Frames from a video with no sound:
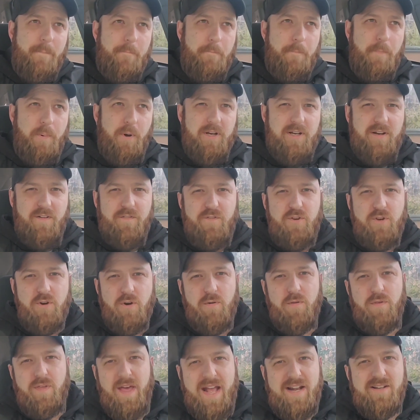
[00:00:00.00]
But if
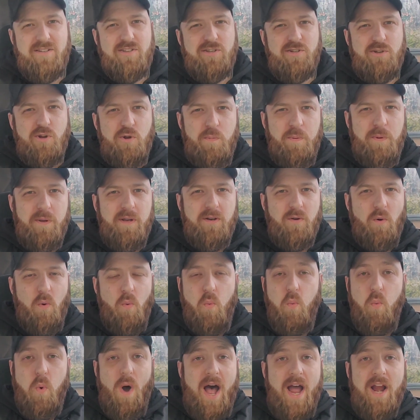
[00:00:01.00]
you're that stupid,
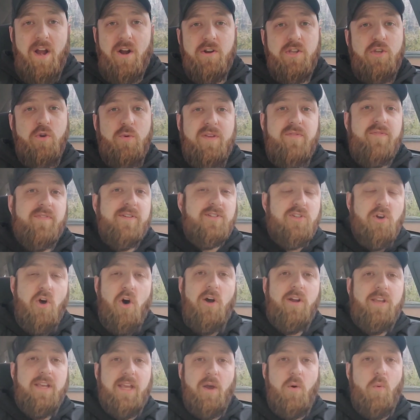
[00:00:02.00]
why are you even
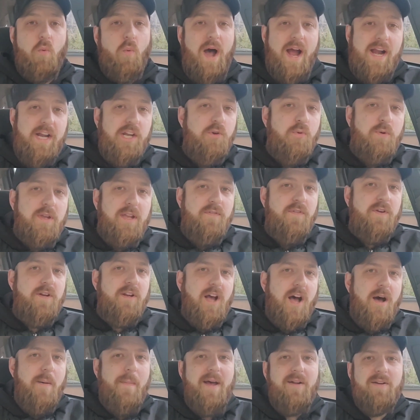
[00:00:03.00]
talking? Why do you even
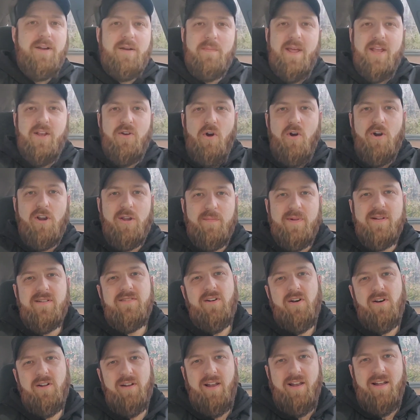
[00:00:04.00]
come out and make
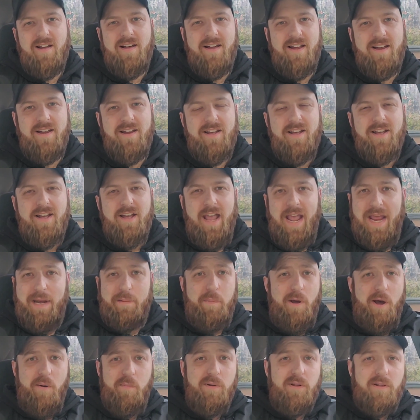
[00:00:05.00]
arguments online and
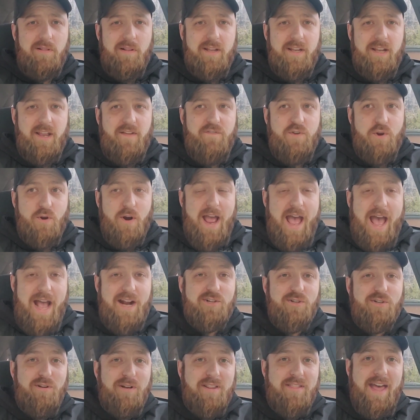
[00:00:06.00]
publicly if you're
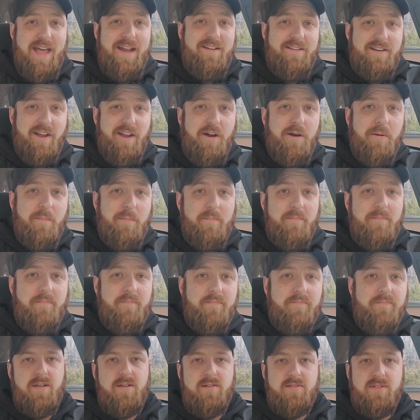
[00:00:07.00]
actually that dumb?
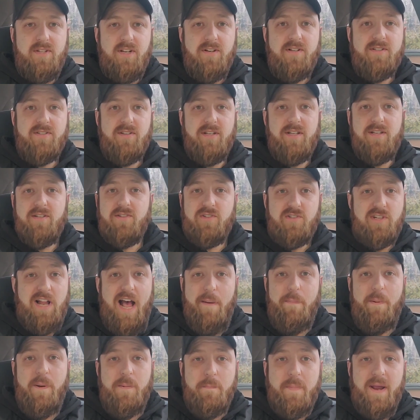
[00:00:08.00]
Seriously,
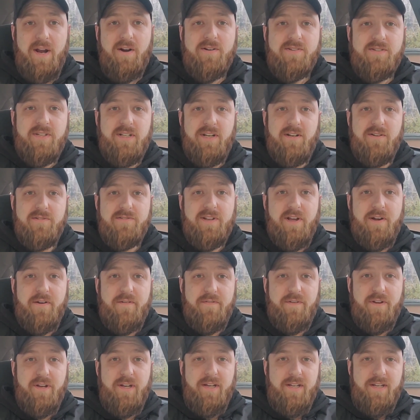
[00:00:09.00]
stop embarrassing yourself.